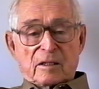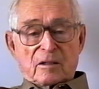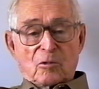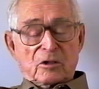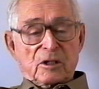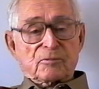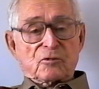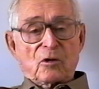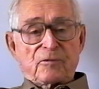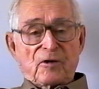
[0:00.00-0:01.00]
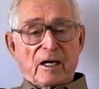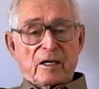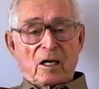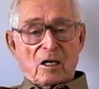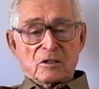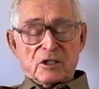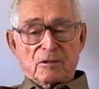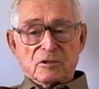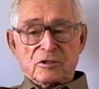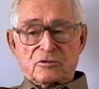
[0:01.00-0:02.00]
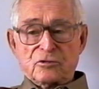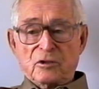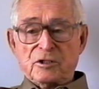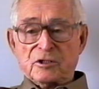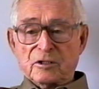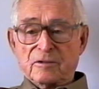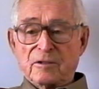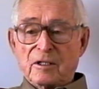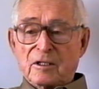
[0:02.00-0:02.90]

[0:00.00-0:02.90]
Worked up $25. That was the tuition